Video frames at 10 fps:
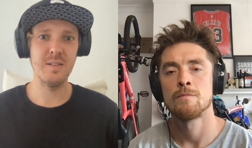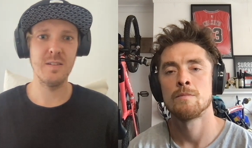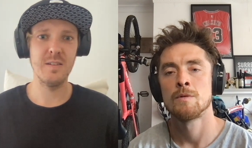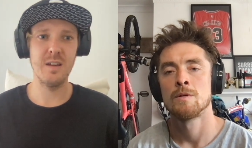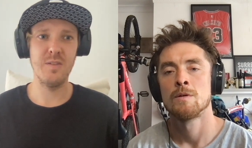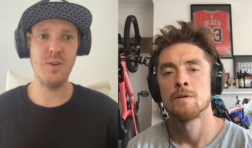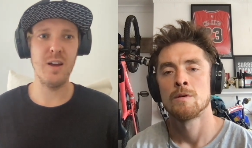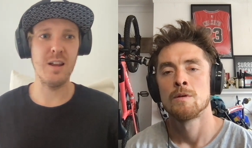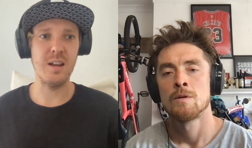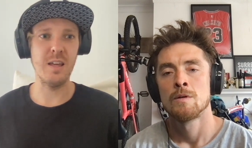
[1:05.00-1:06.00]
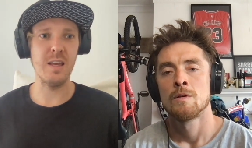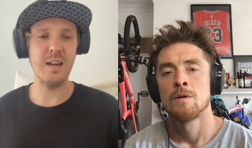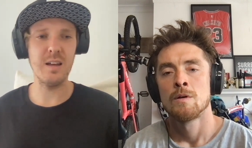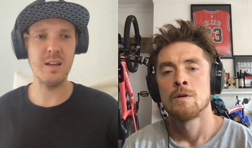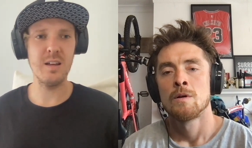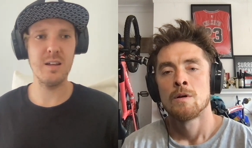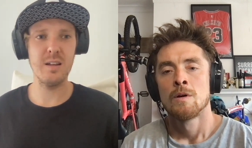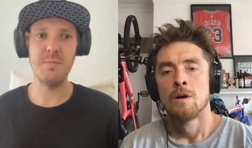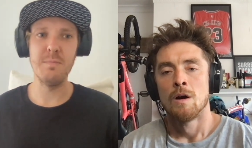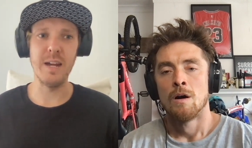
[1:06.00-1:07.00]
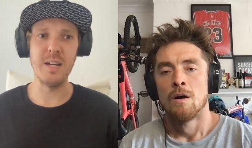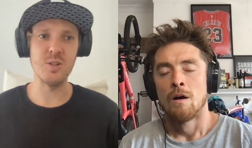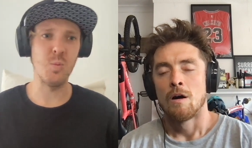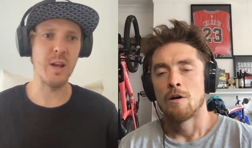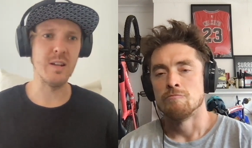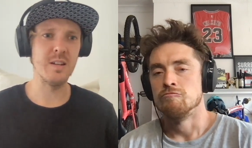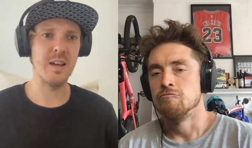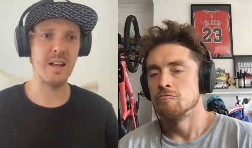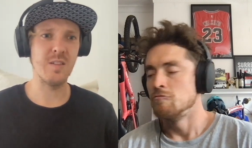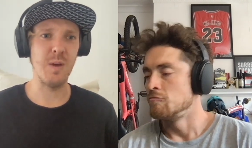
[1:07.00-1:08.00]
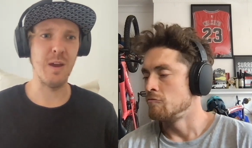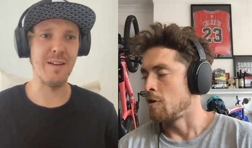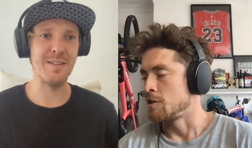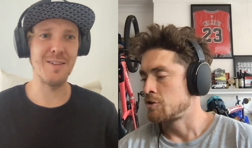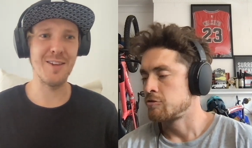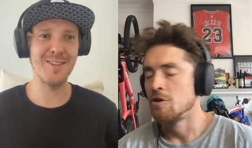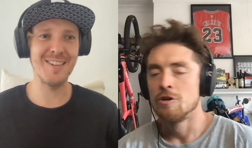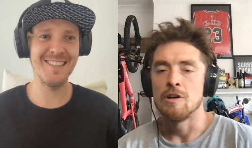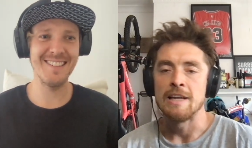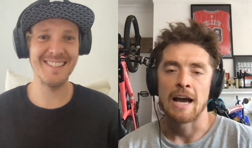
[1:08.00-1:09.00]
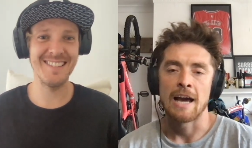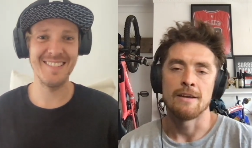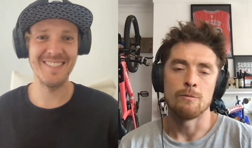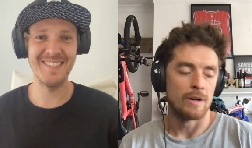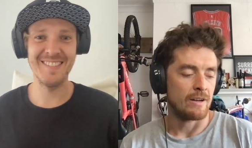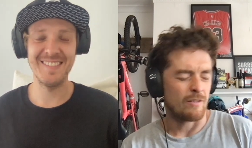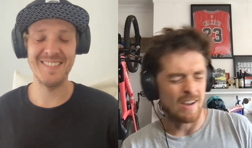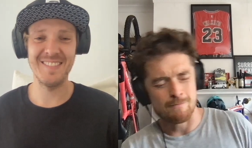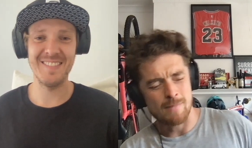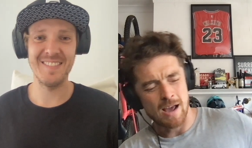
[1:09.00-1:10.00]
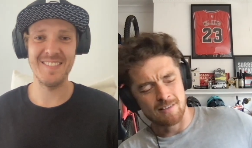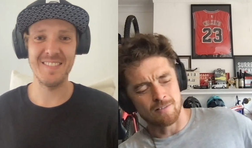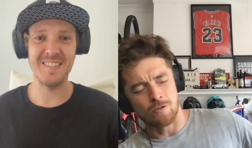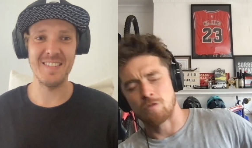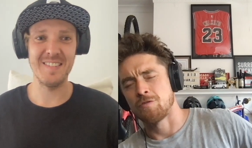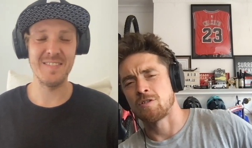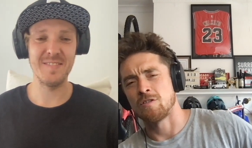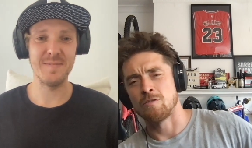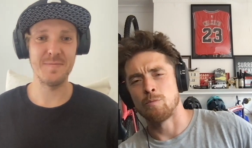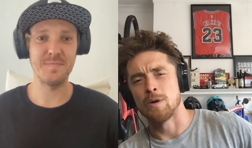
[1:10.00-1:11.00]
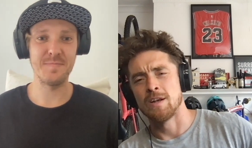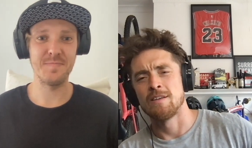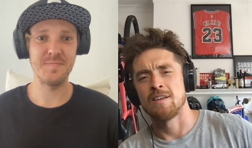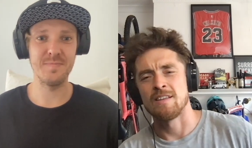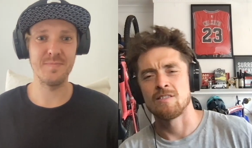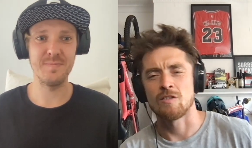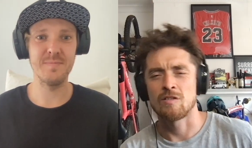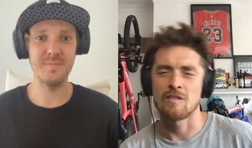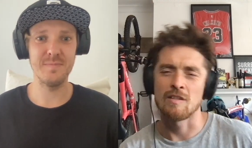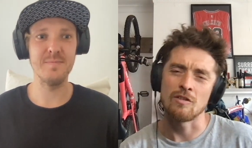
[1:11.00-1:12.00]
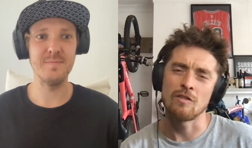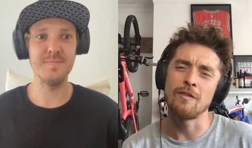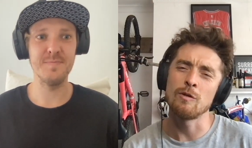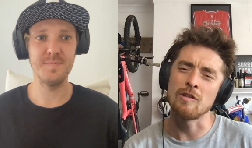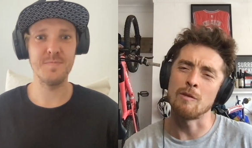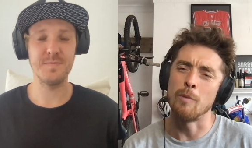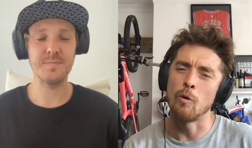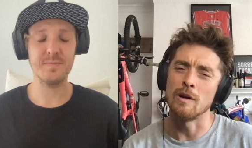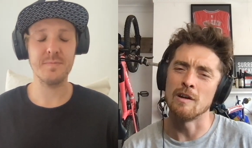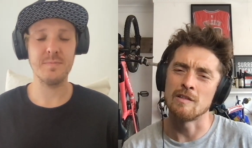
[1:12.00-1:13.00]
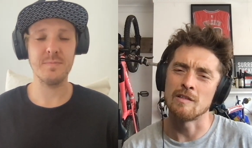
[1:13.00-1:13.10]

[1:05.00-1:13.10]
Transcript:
Speaker 1: Have you had any major
Speaker 2: I'm, wind experiences? I truly hate wind. I've had massive offs because of wind, and it's just it just feels so pointless as